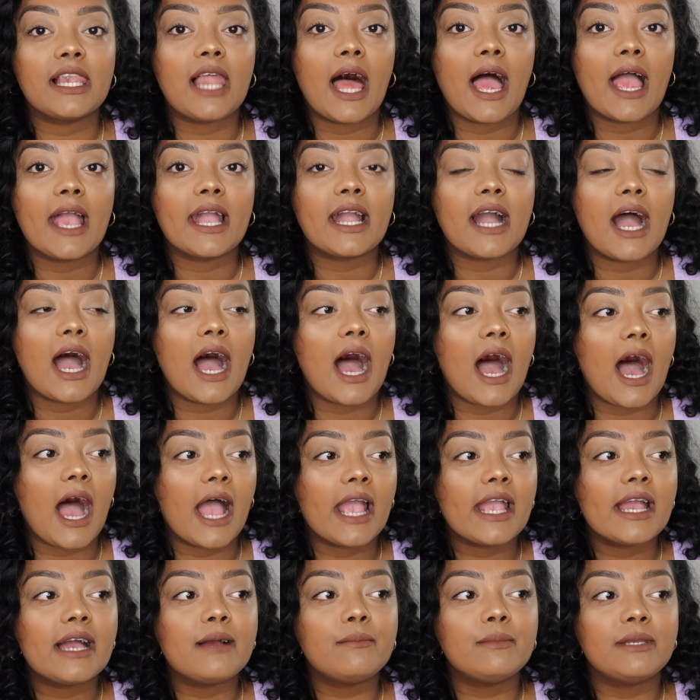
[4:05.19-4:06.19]
Like,
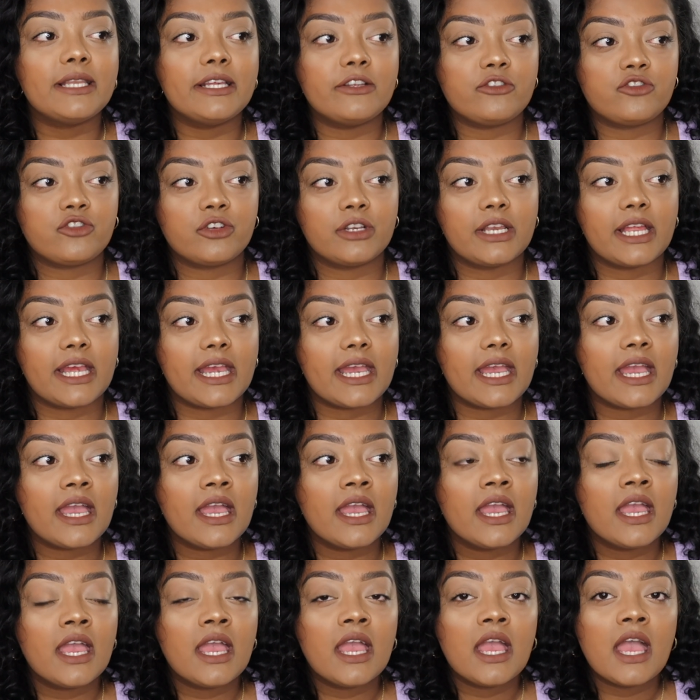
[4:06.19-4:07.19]
I am literally,